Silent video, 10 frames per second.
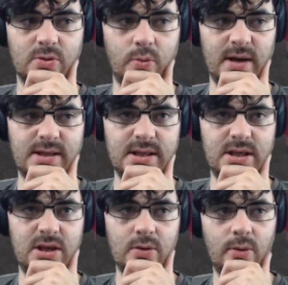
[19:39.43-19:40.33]

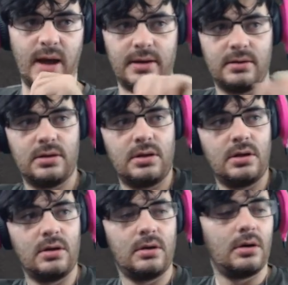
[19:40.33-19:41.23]
20 QN.
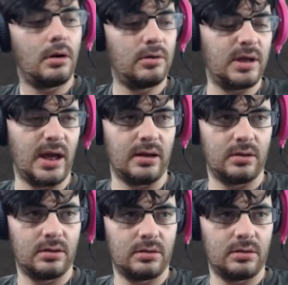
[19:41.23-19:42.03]
Okay.